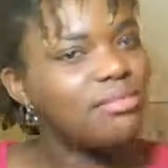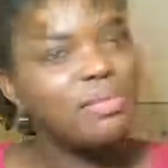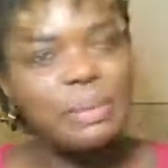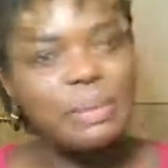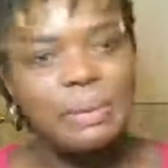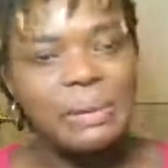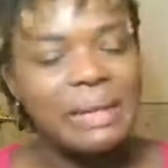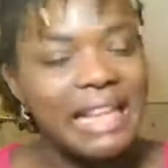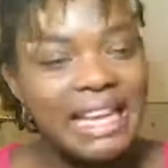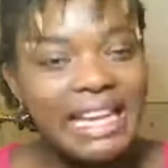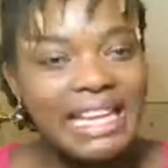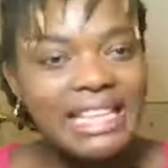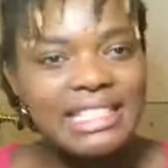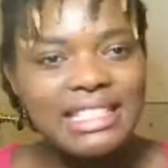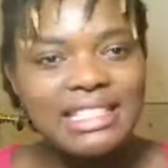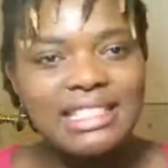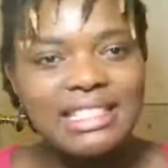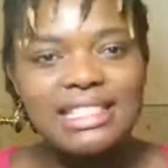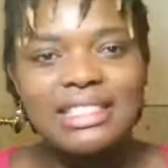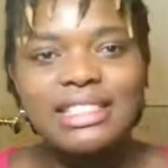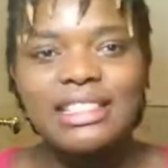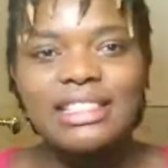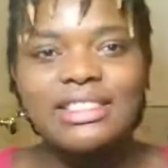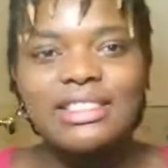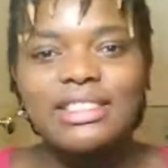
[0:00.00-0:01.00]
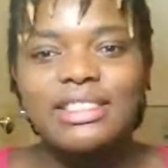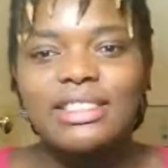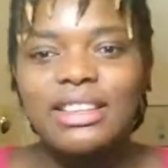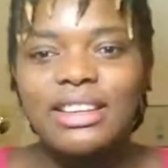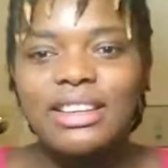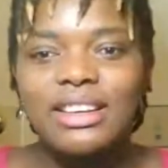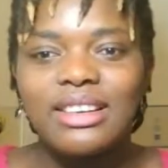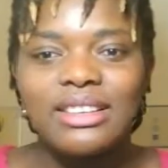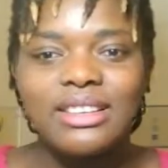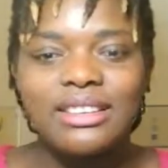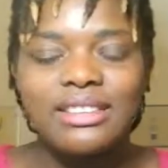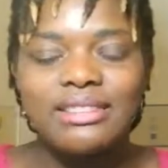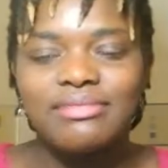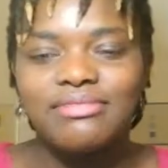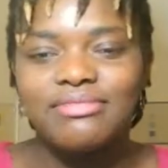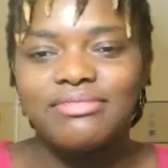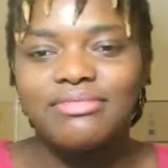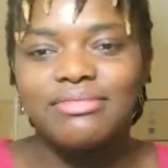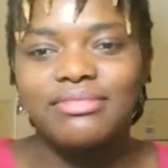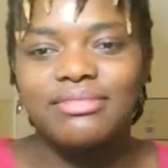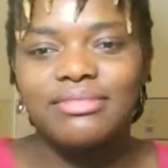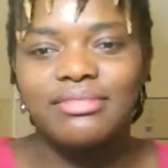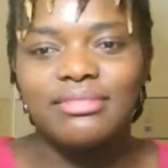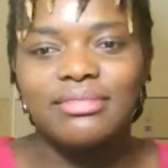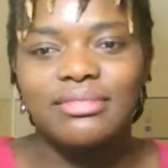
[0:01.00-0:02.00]
place, and so
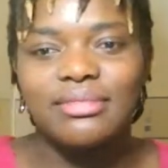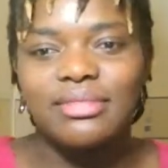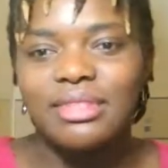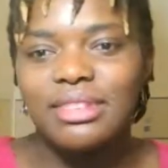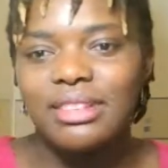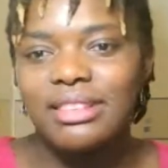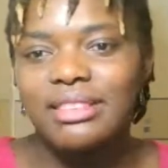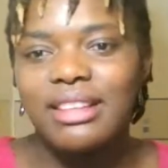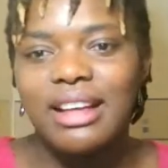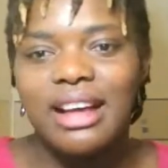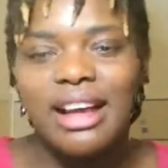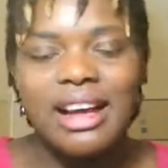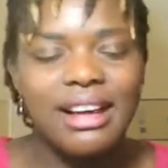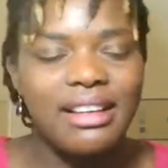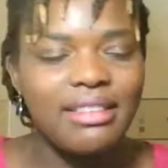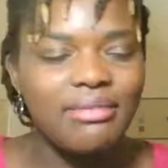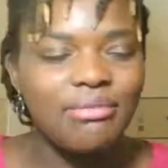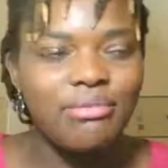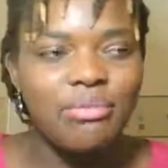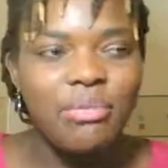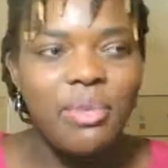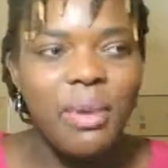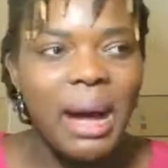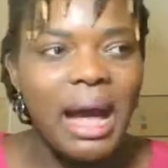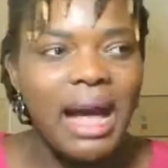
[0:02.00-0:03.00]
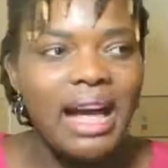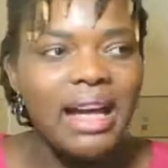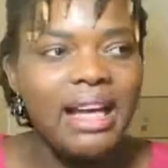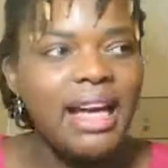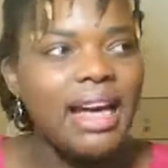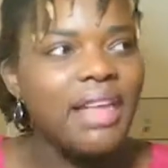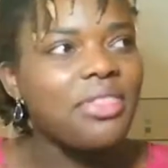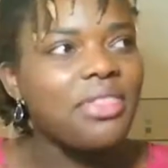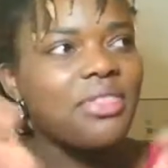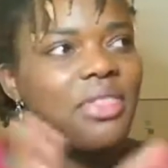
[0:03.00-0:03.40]
I